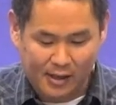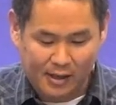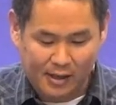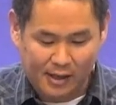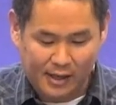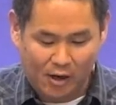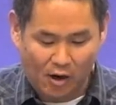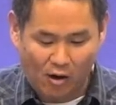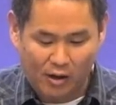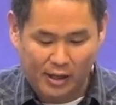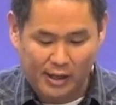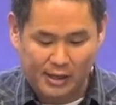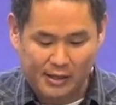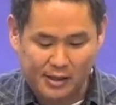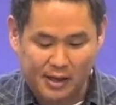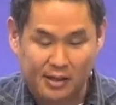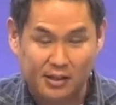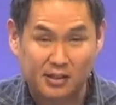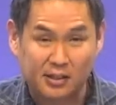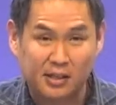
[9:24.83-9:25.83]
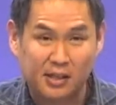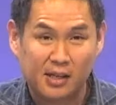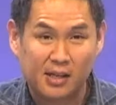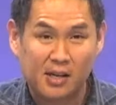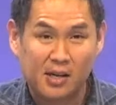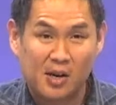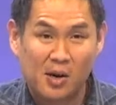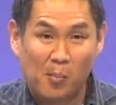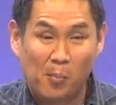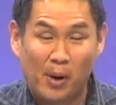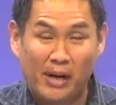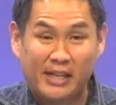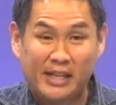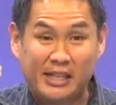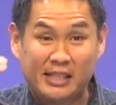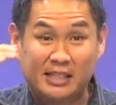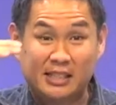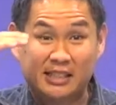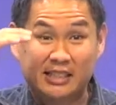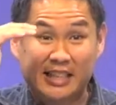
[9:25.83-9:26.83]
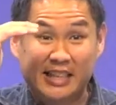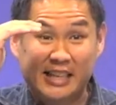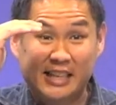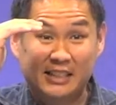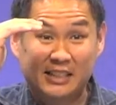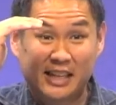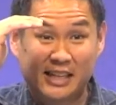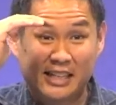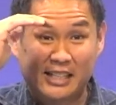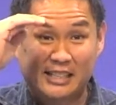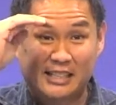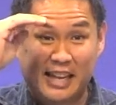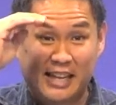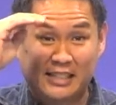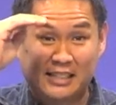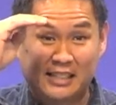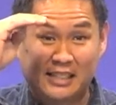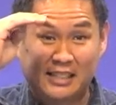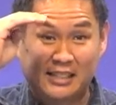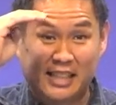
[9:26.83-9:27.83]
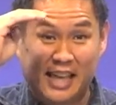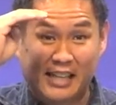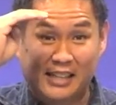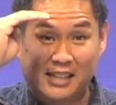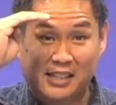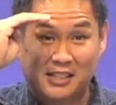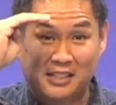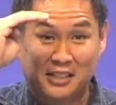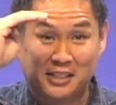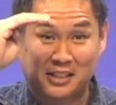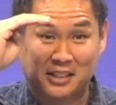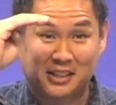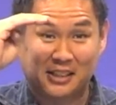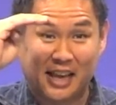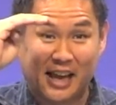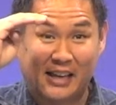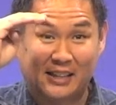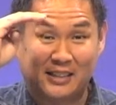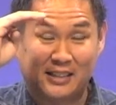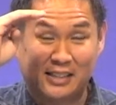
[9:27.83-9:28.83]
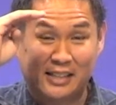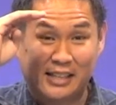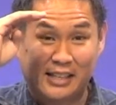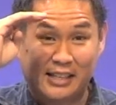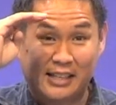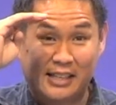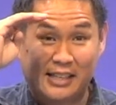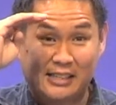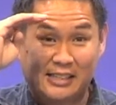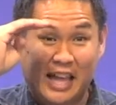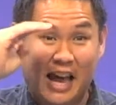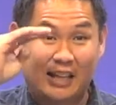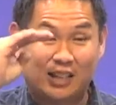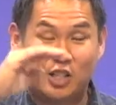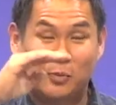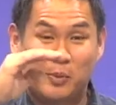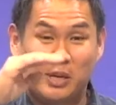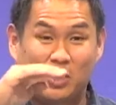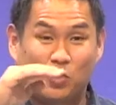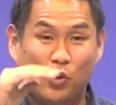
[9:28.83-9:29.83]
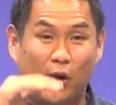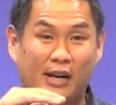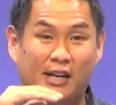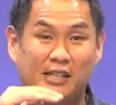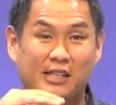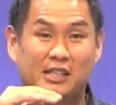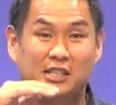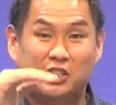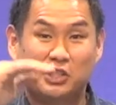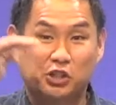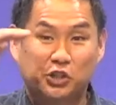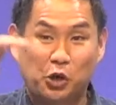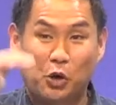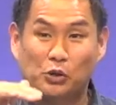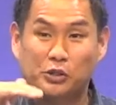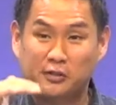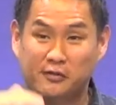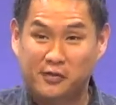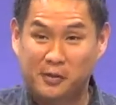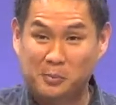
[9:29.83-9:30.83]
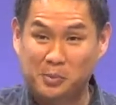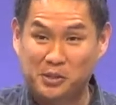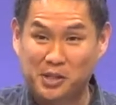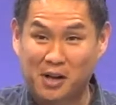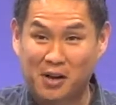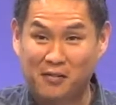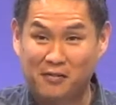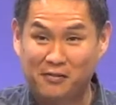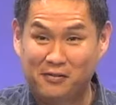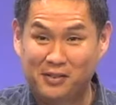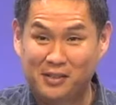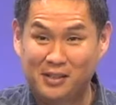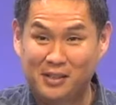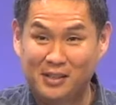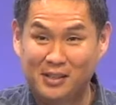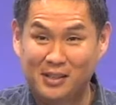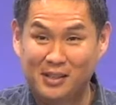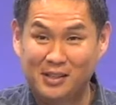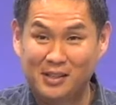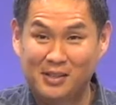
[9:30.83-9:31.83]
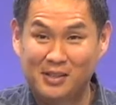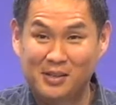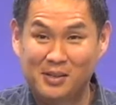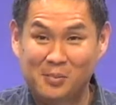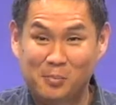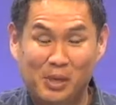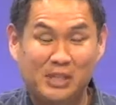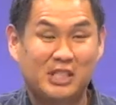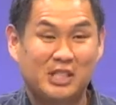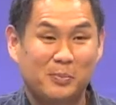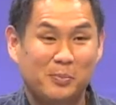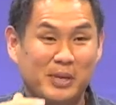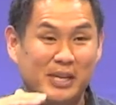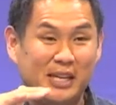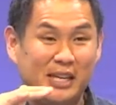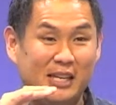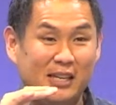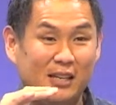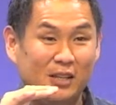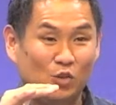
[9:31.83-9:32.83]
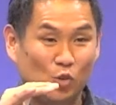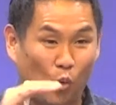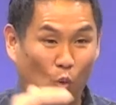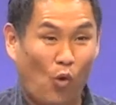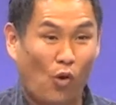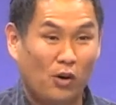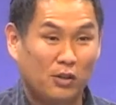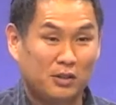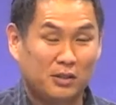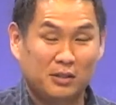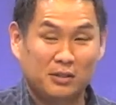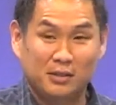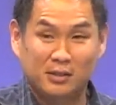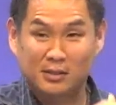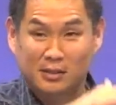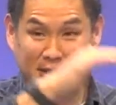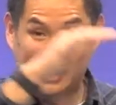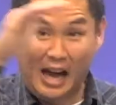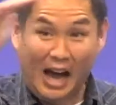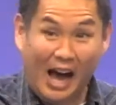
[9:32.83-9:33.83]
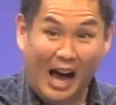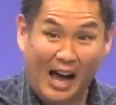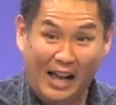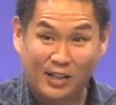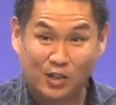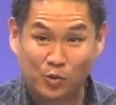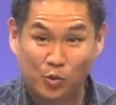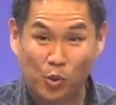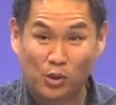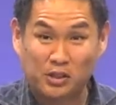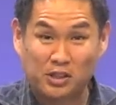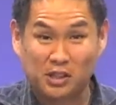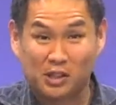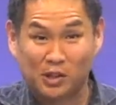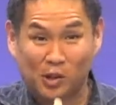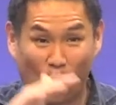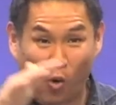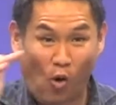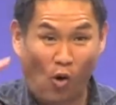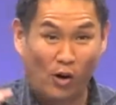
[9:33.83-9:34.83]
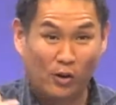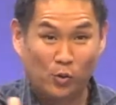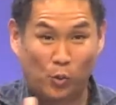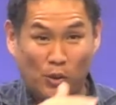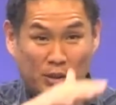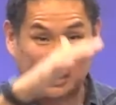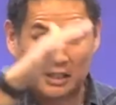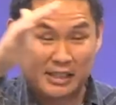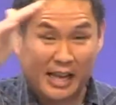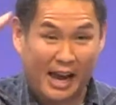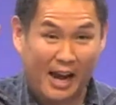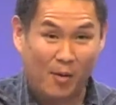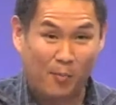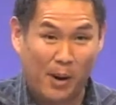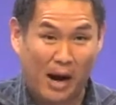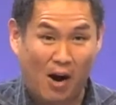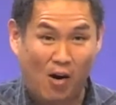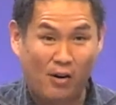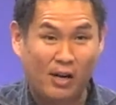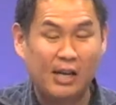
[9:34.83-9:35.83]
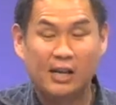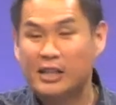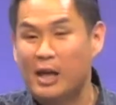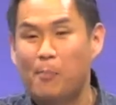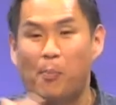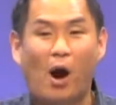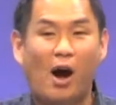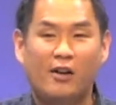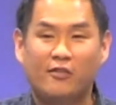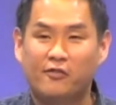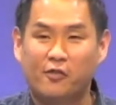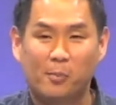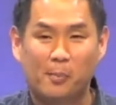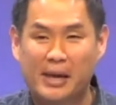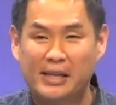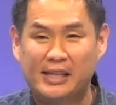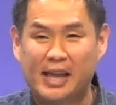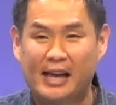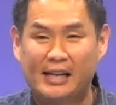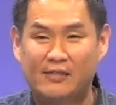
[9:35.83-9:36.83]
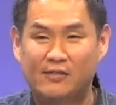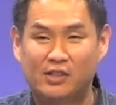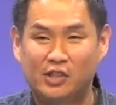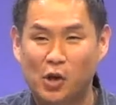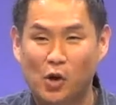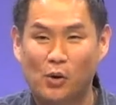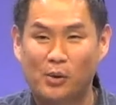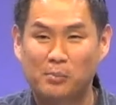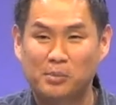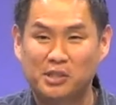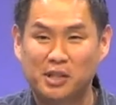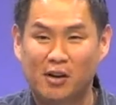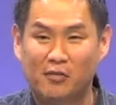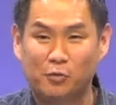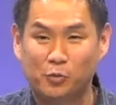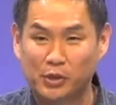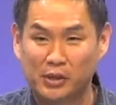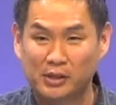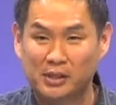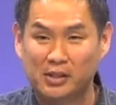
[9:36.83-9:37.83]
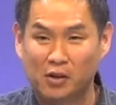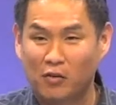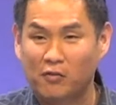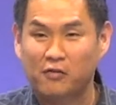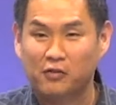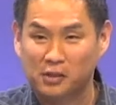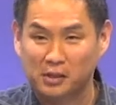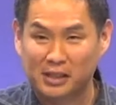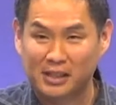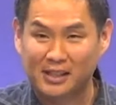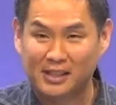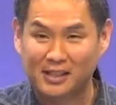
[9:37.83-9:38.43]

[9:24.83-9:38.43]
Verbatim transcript: in all that he does. But he sees and he senses that the success is not to be credited to Joseph himself, but to be towards God, towards the Lord, towards this higher power that Potiphar may not even know himself really or fully.